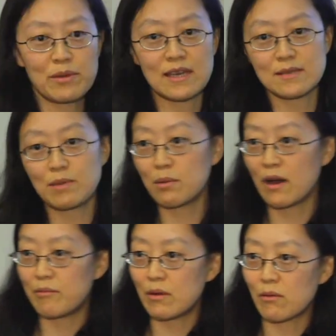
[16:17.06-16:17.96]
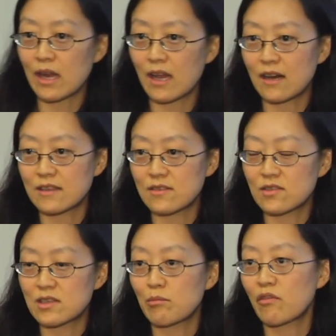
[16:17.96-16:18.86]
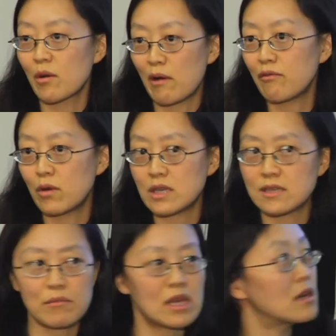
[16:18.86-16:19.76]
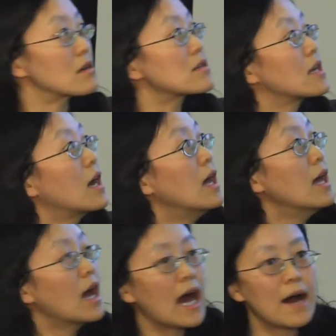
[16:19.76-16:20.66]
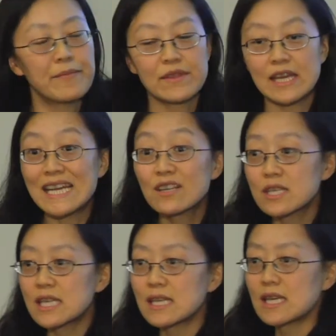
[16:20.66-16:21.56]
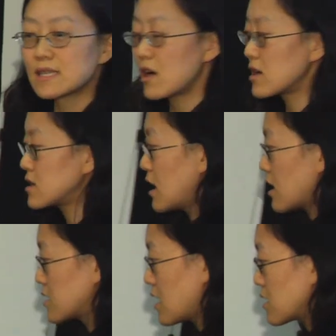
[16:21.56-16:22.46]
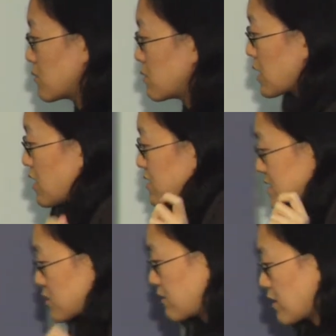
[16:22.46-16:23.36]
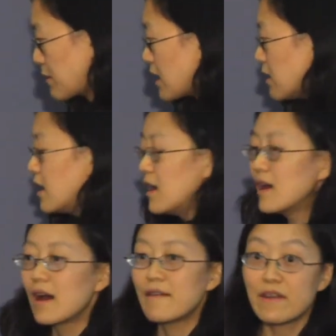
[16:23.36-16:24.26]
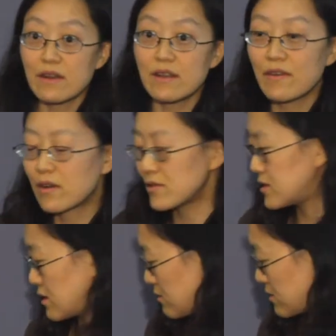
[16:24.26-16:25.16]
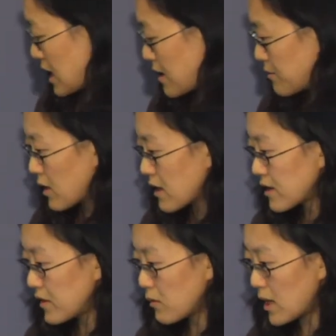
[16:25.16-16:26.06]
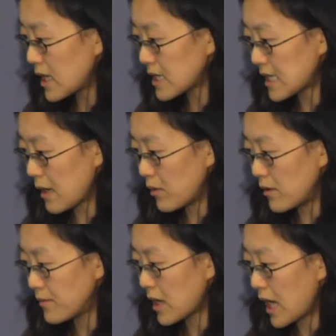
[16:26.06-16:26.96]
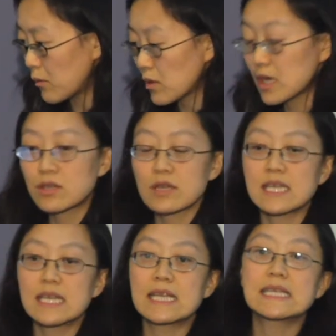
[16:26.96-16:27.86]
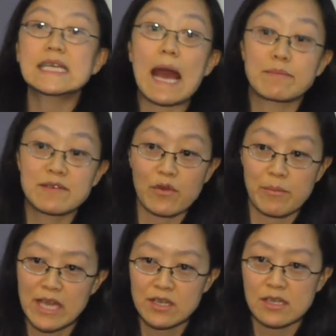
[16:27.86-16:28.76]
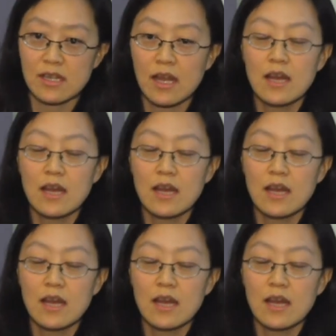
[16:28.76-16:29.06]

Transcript: because people have been working on this system for about 40-something years. The interesting things are what we call the screen from hell. Very difficult to do. I'll give you one example. We're interested in the synapse formation.